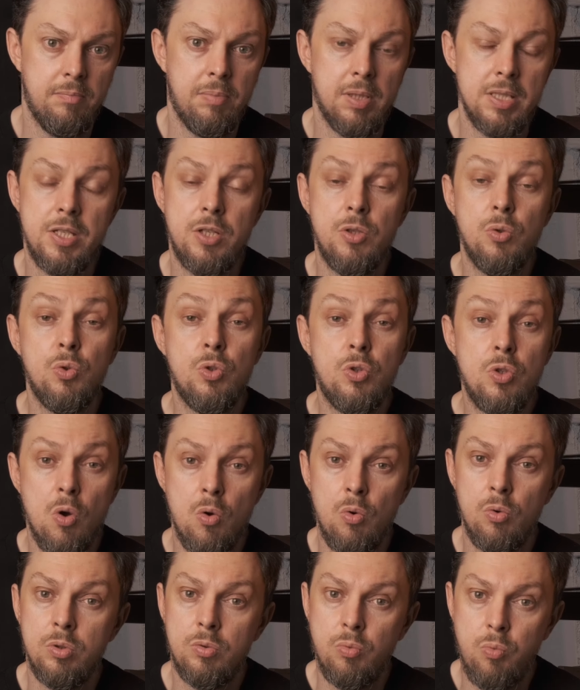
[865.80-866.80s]
but you
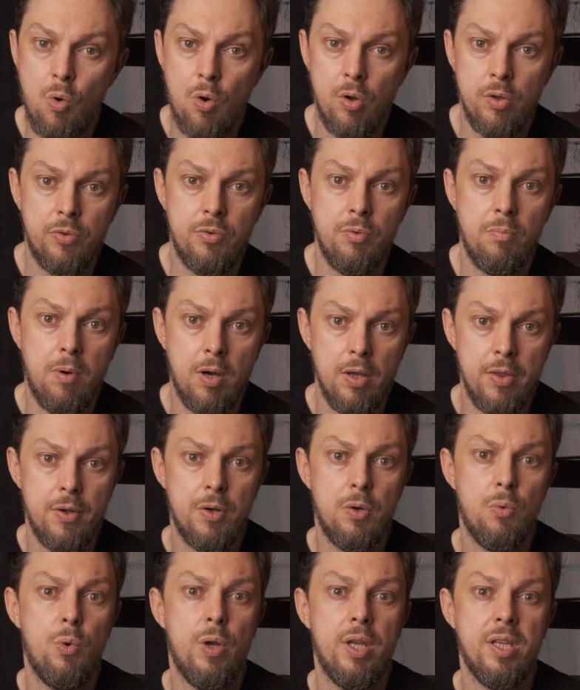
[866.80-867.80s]
don't want to
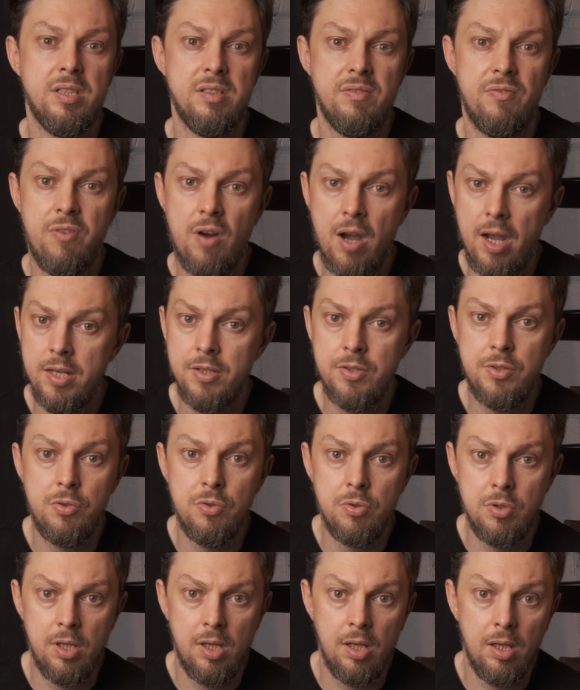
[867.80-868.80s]
bother with
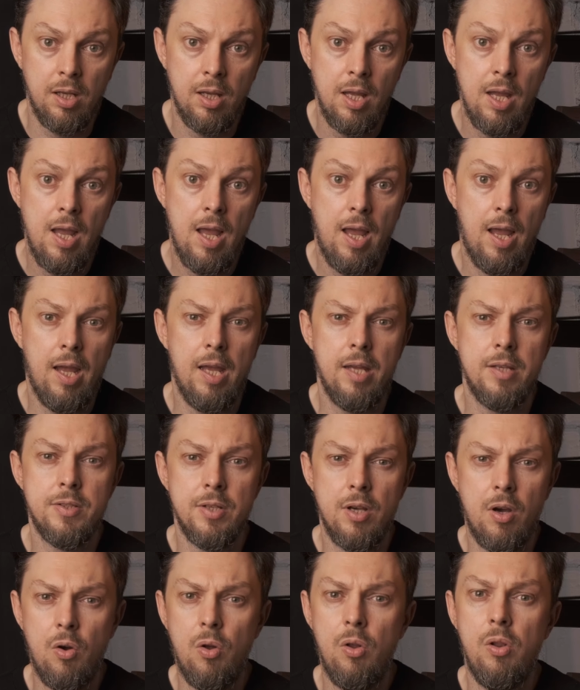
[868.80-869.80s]
fine-tuning and
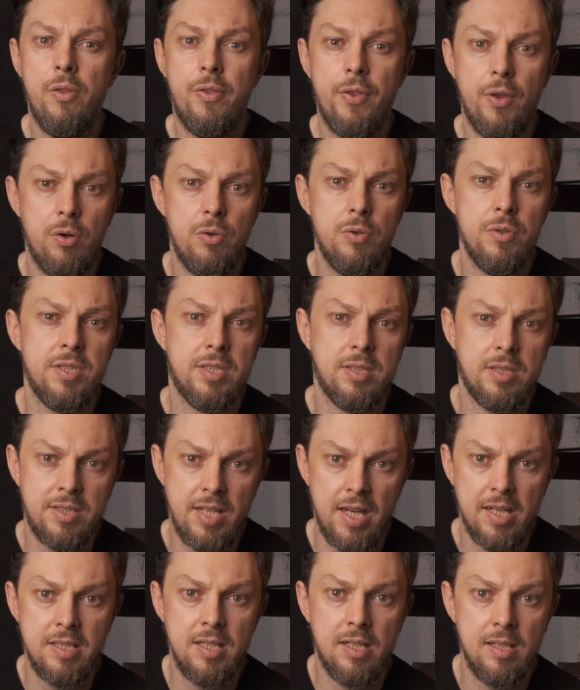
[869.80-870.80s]
all those
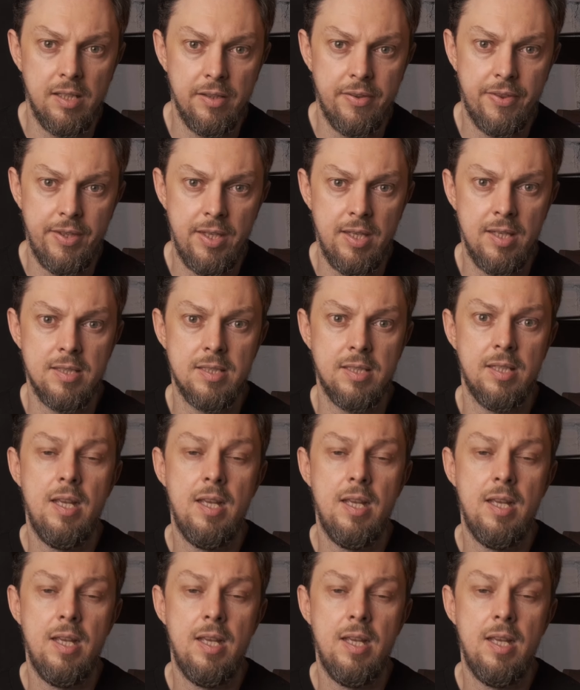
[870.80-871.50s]
technical things